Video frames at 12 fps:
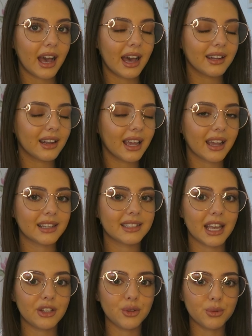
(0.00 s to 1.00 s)
And like I
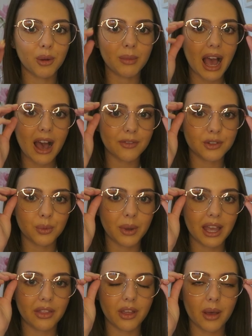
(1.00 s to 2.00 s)
said, you don't have to
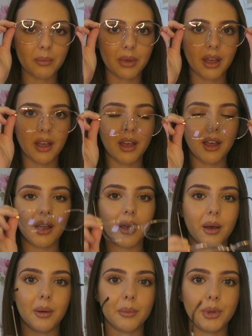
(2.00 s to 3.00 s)
wear them
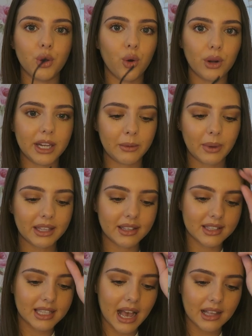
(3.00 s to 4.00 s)
purely when
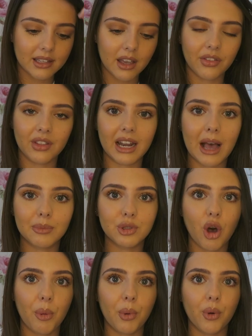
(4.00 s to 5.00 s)
you're sat at the
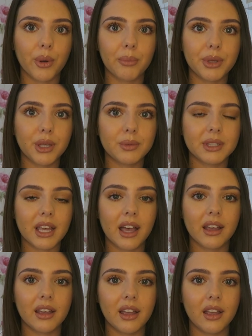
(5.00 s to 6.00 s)
laptop or
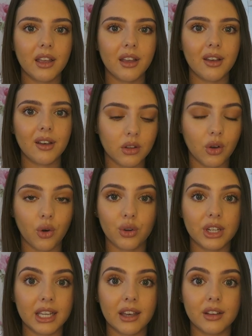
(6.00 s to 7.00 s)
computer
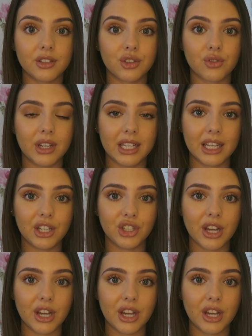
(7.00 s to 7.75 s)
or near a screen in